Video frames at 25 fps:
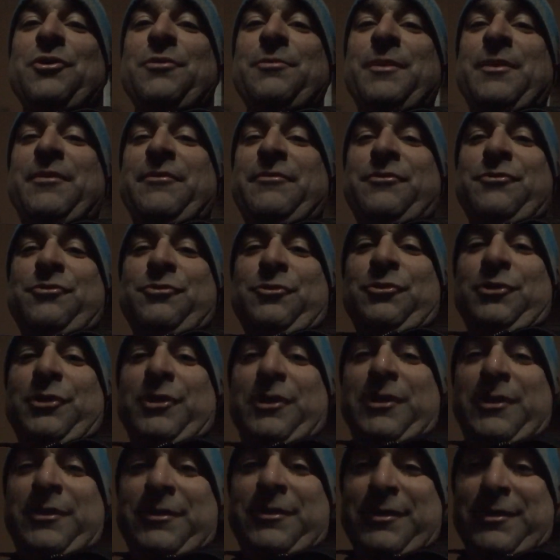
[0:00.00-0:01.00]
Yeah,
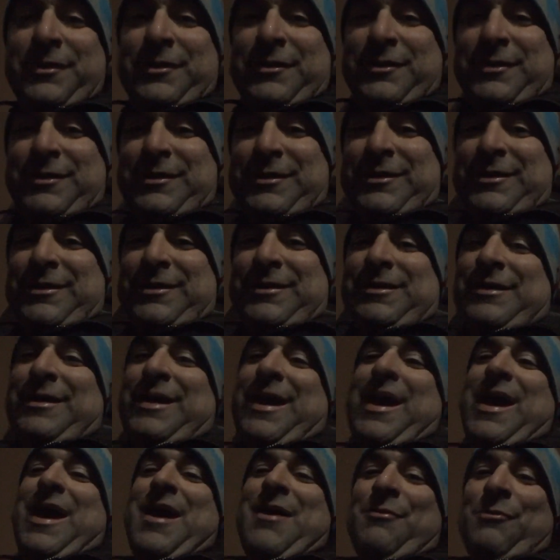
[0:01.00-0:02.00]
well, it was the
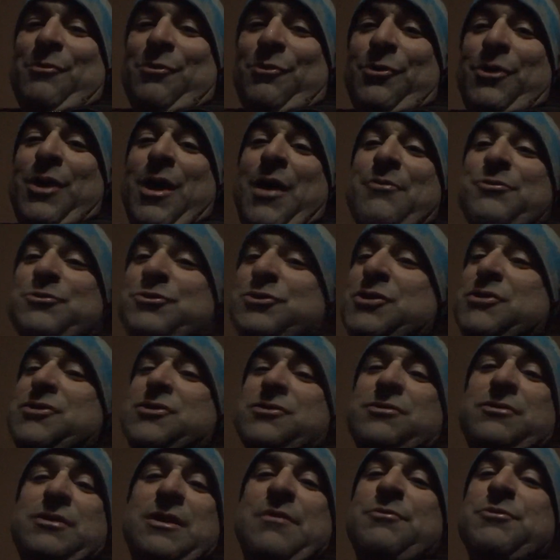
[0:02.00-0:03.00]
initial,
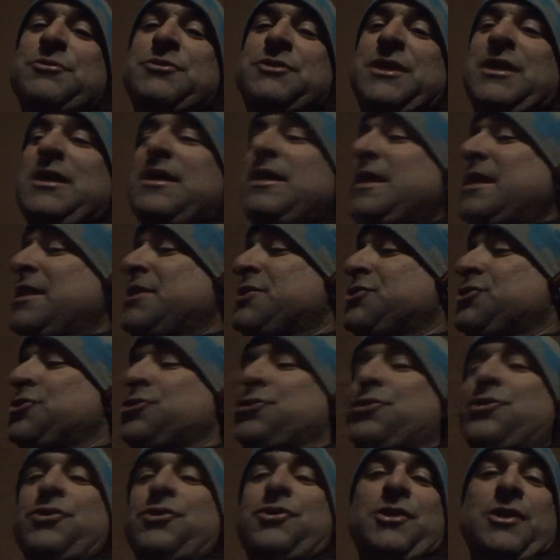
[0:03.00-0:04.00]
after I dumped
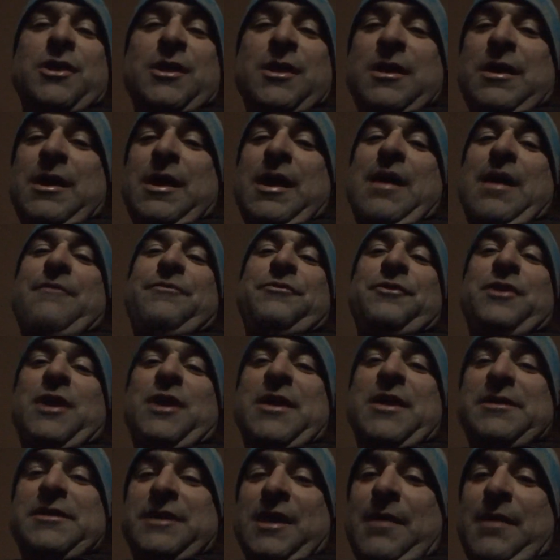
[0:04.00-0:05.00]
it, I filled
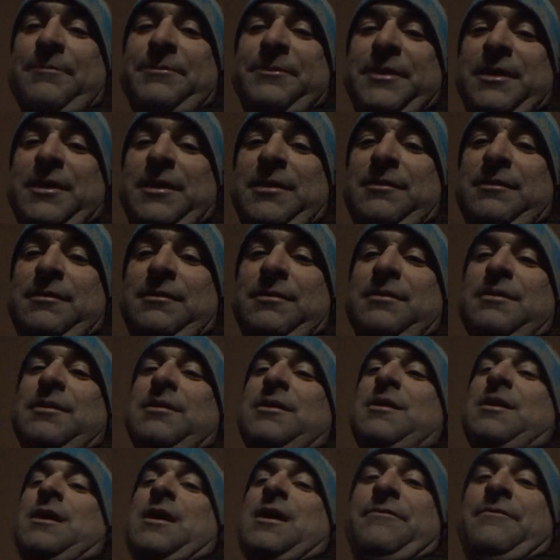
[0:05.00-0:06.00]
it with water and a
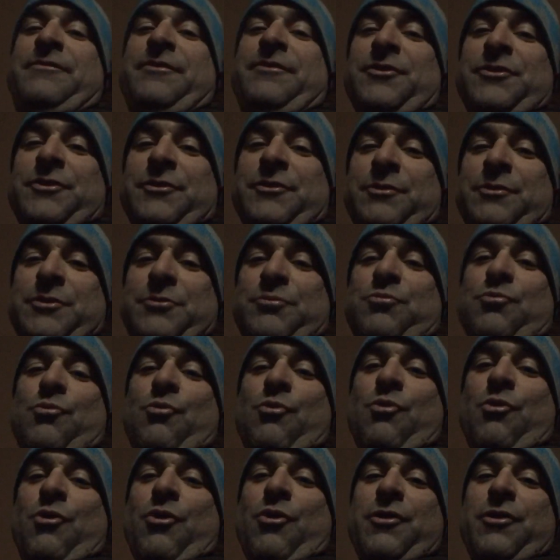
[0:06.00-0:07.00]
little coolant, and I let it
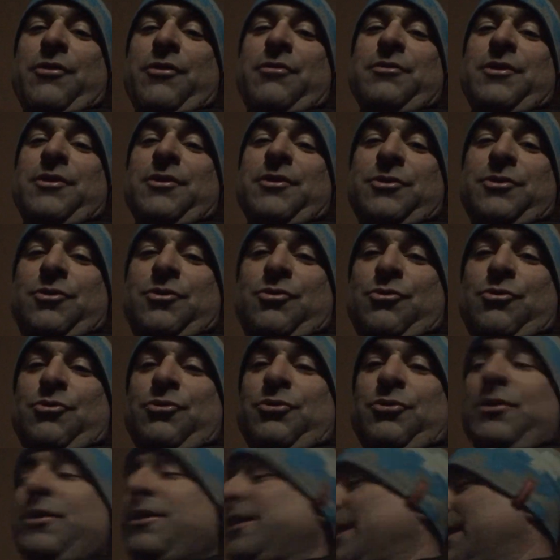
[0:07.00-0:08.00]
run for
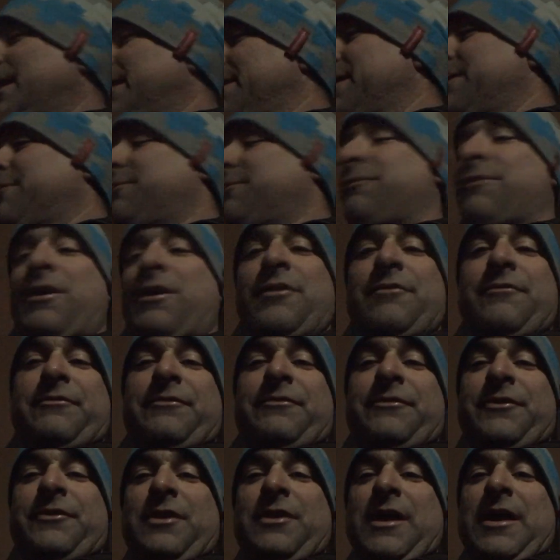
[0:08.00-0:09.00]

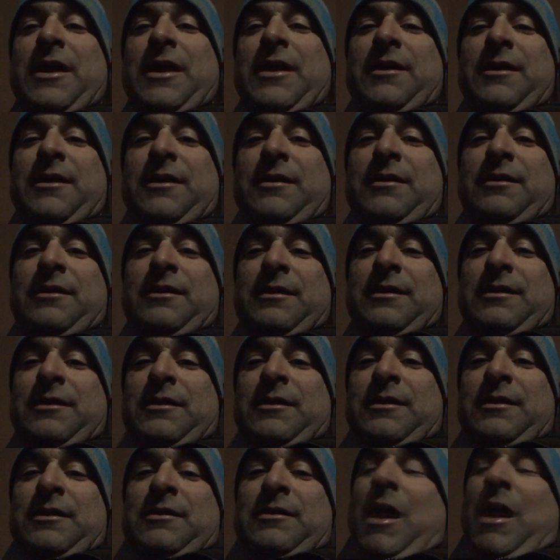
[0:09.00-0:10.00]
I'm going to say probably a half
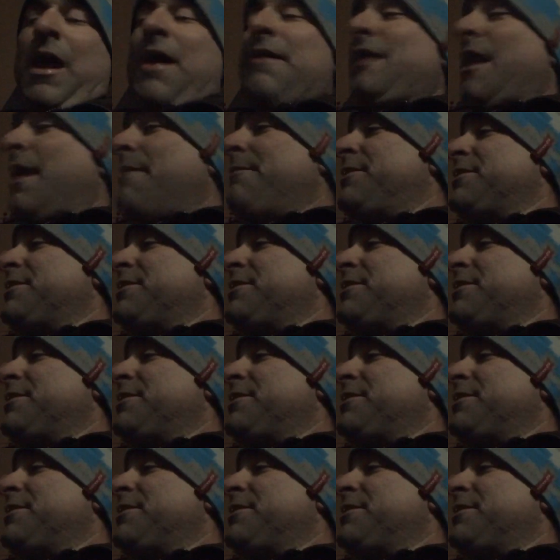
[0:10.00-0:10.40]
hour.